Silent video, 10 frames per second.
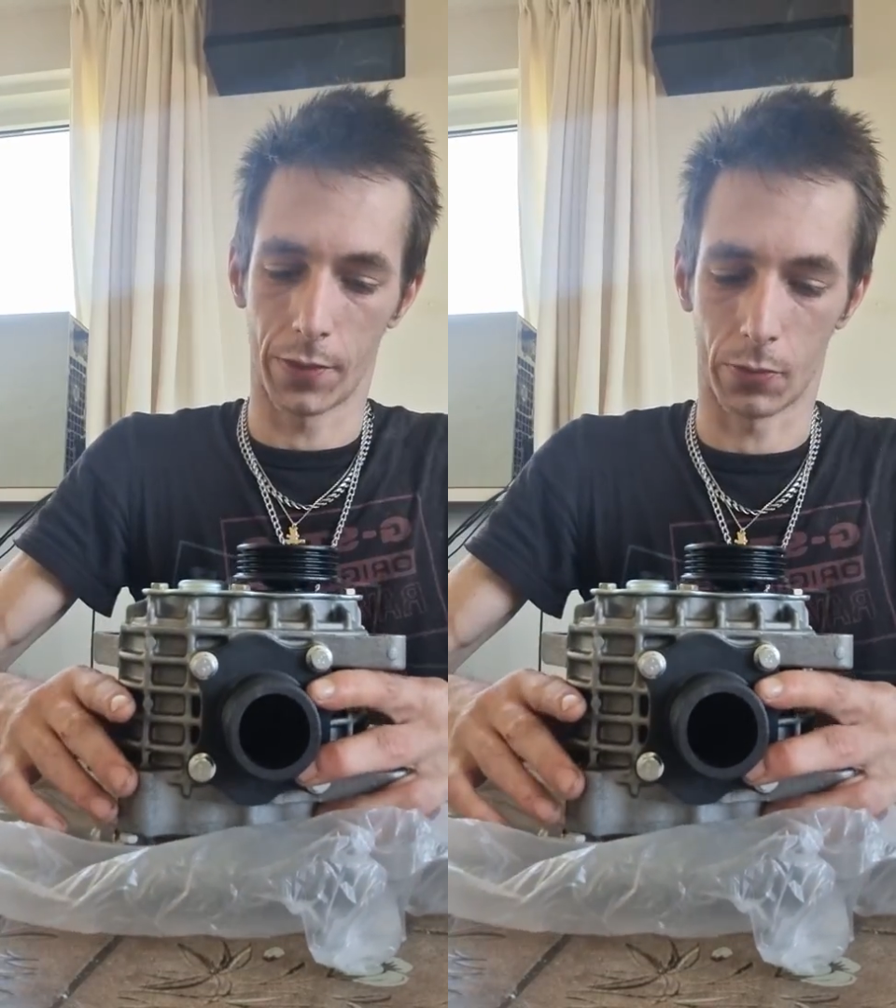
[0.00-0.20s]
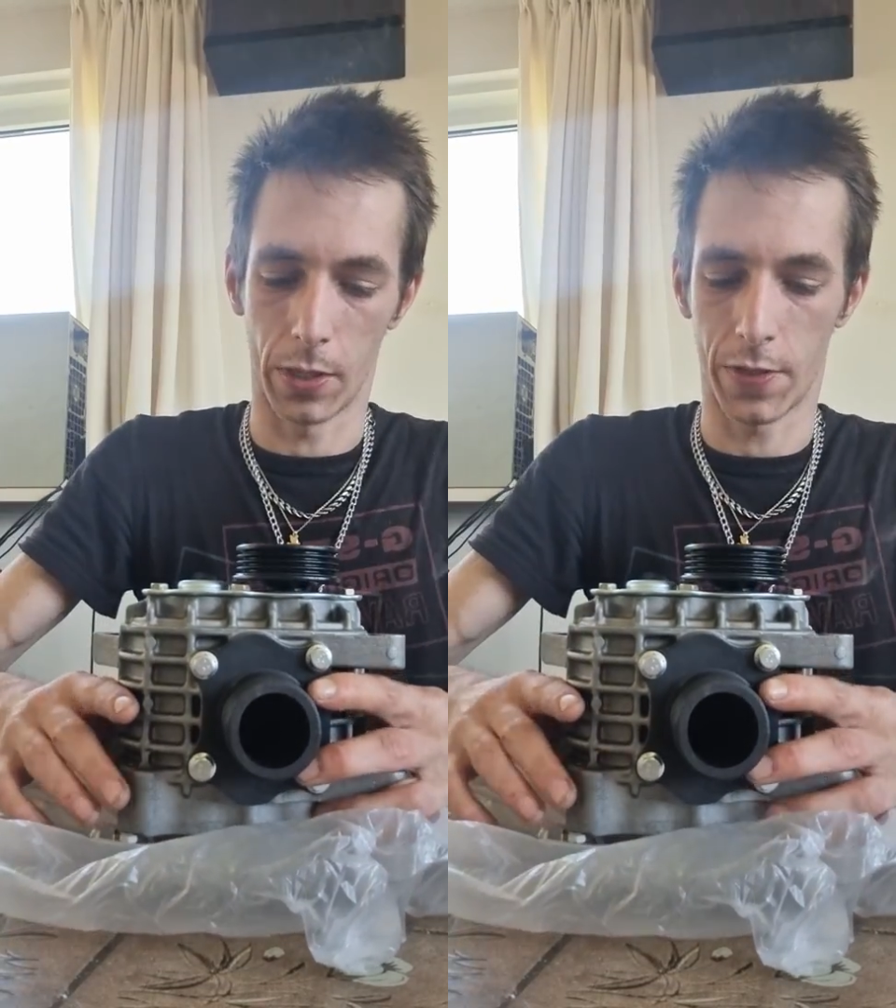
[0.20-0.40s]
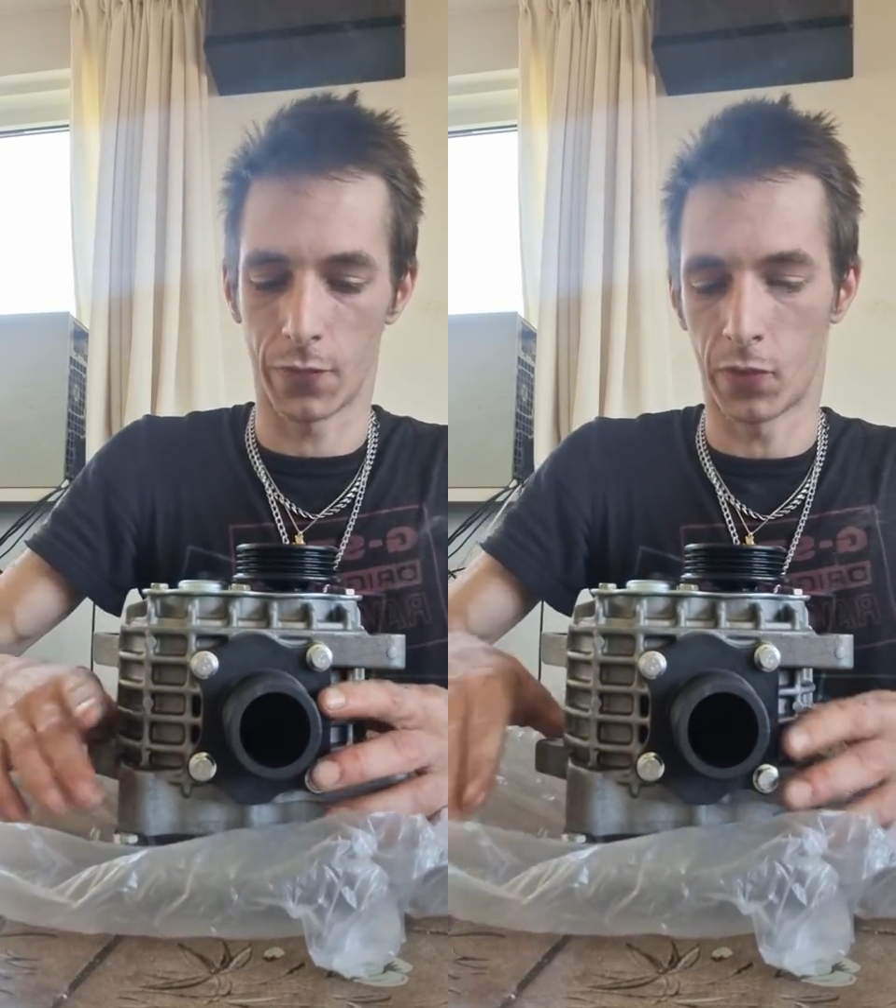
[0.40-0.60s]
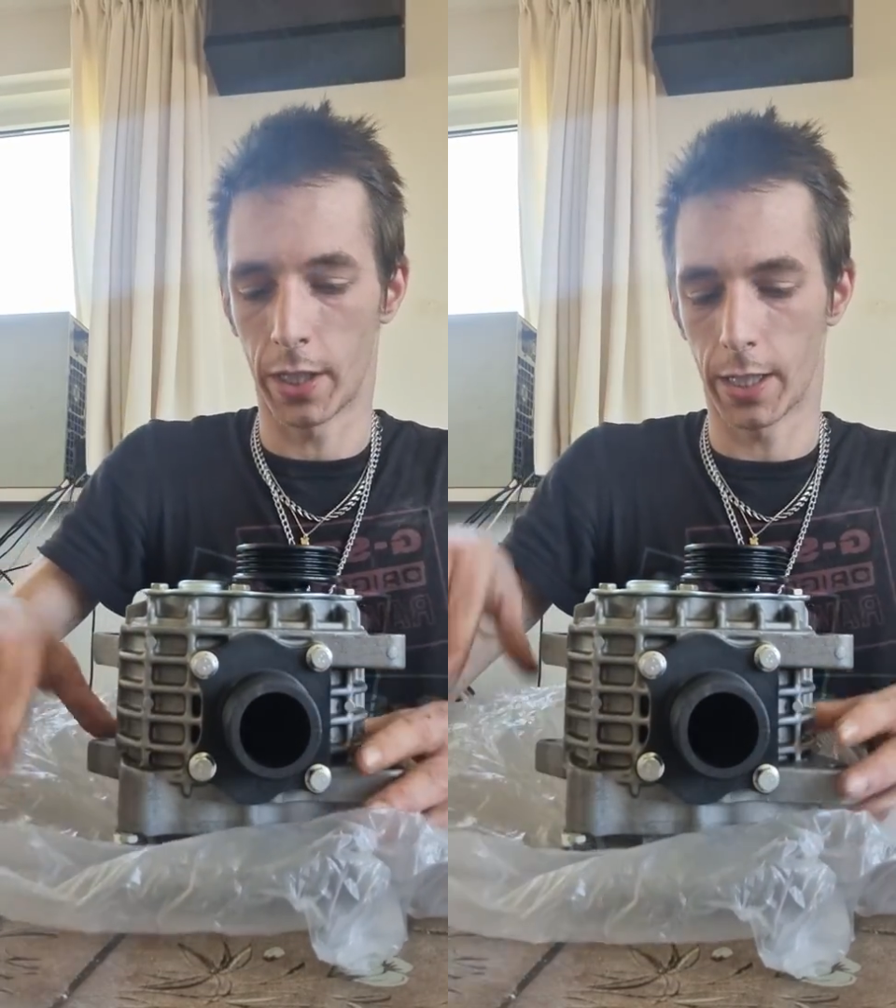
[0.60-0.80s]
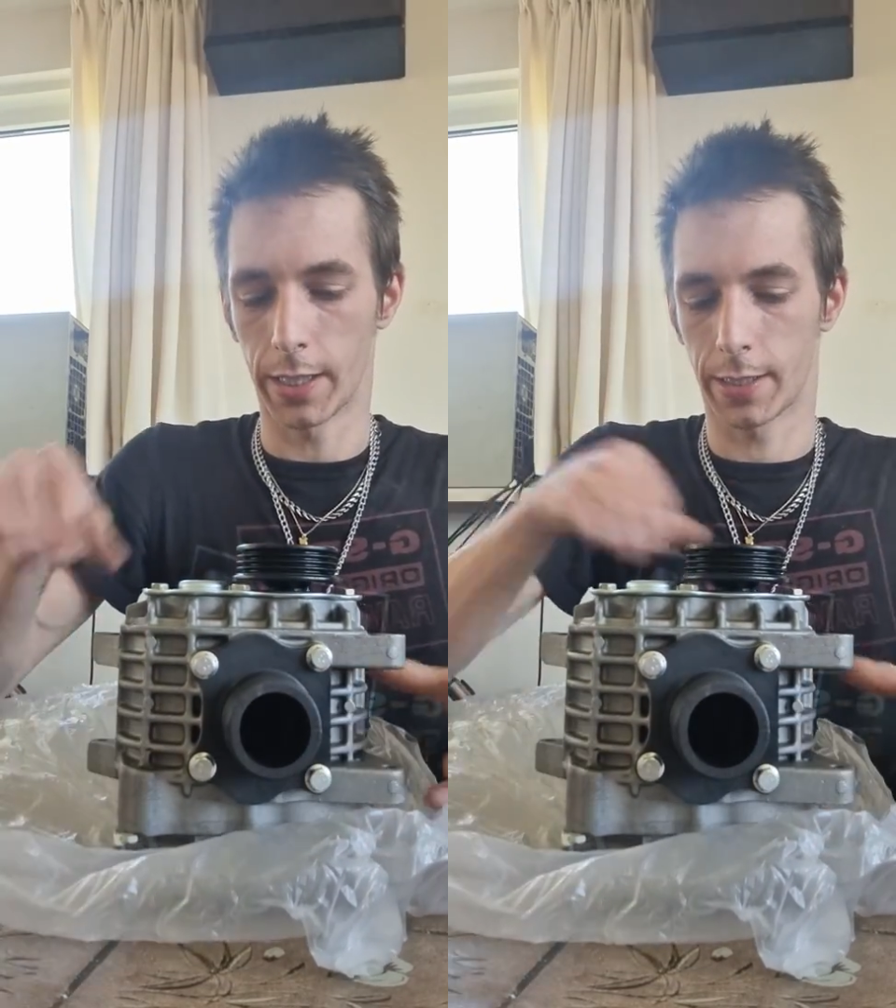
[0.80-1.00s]
The reason
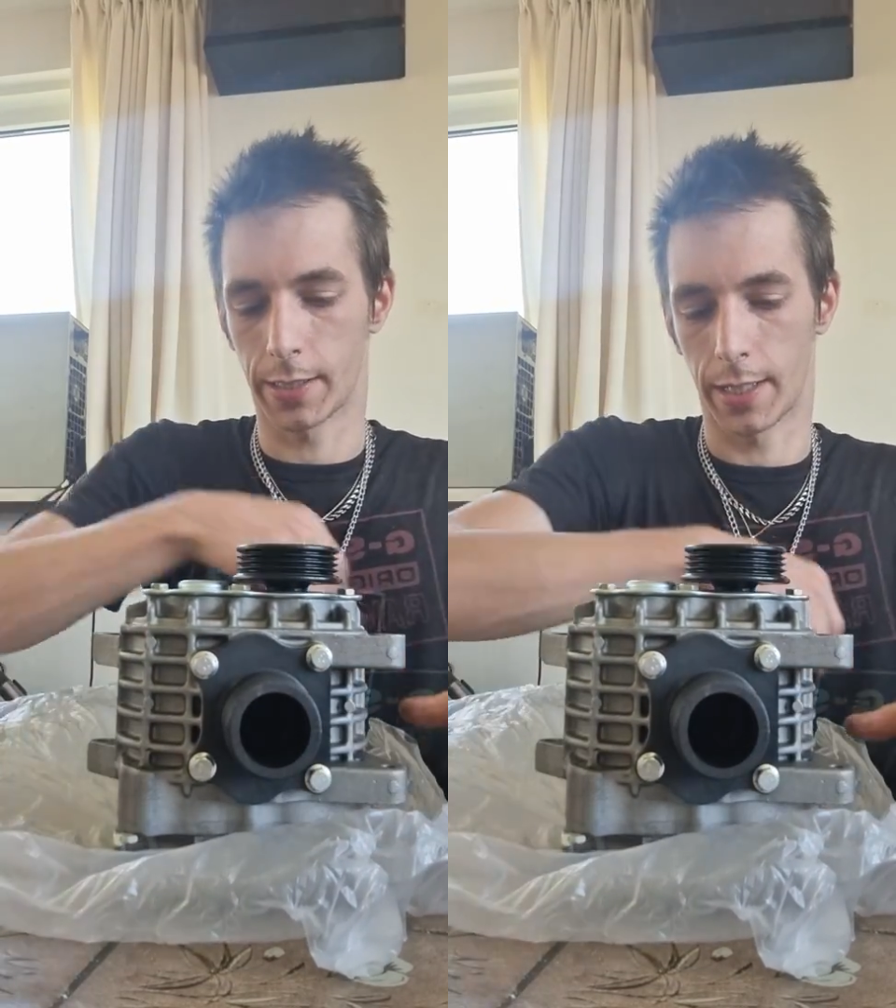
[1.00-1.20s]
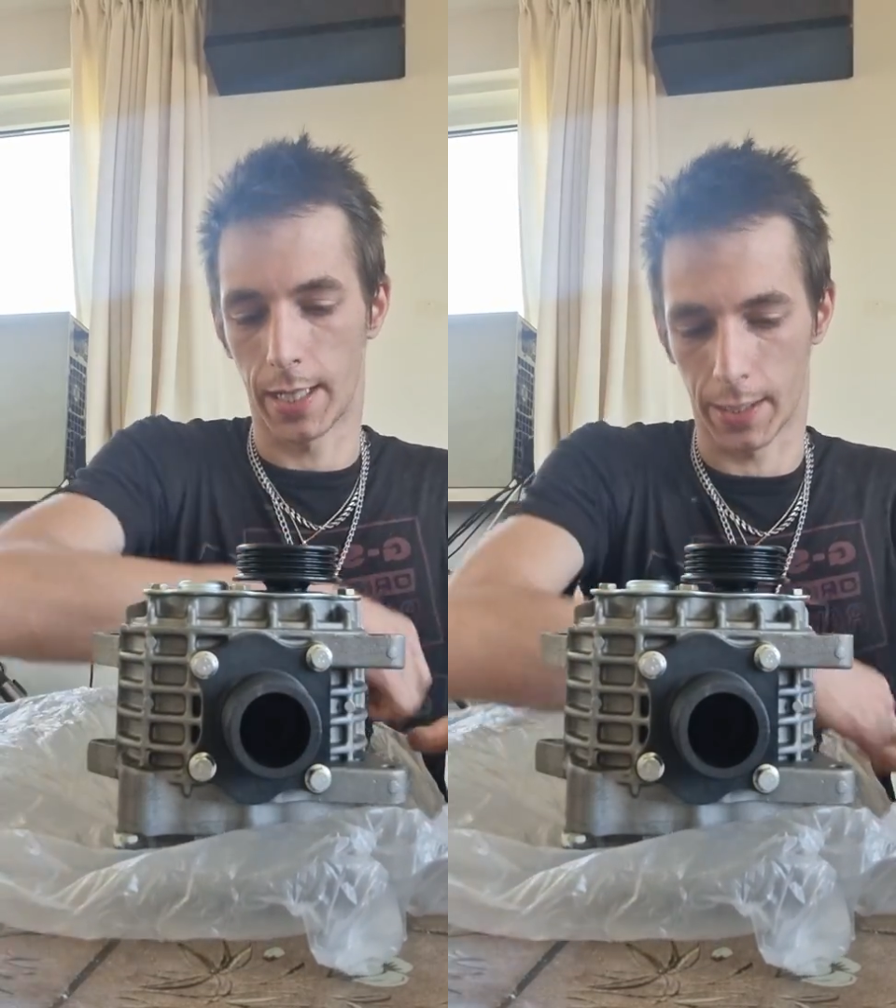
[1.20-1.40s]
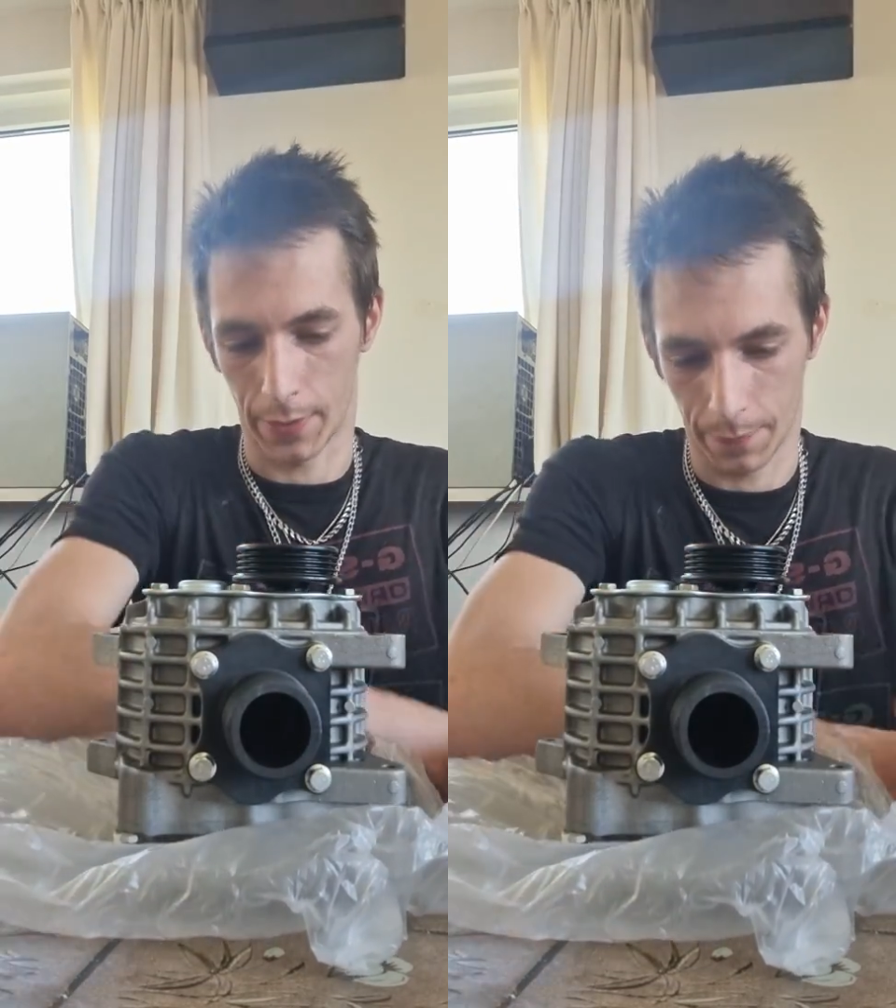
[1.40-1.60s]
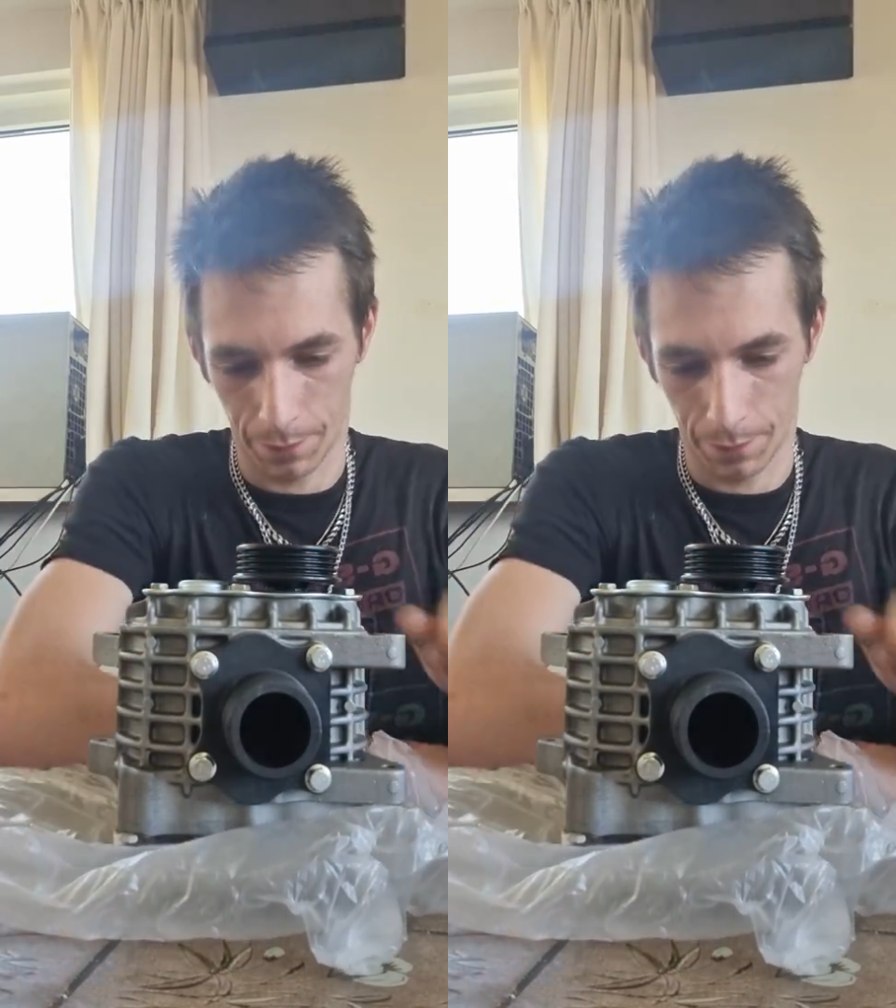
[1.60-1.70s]
why I did that